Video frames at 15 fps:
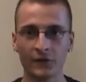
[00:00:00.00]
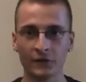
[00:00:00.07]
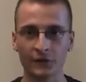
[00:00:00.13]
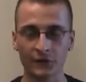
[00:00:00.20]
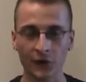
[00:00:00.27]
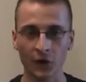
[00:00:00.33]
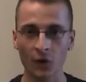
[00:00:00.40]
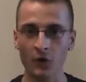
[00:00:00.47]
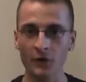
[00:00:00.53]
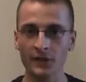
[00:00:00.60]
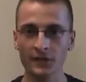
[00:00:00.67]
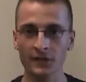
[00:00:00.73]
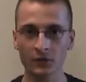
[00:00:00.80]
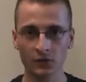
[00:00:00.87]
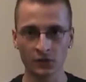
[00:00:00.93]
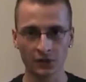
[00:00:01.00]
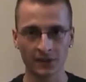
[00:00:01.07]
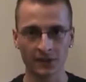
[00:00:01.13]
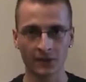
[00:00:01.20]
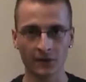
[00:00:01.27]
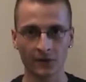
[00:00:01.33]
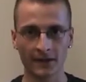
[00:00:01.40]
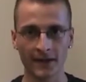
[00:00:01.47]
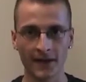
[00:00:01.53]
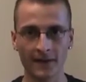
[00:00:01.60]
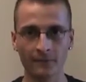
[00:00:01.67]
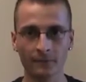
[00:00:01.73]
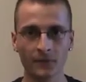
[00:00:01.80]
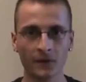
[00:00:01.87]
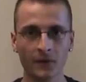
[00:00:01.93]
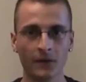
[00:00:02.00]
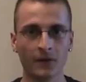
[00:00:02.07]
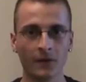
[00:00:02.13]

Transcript: so hugely, okay?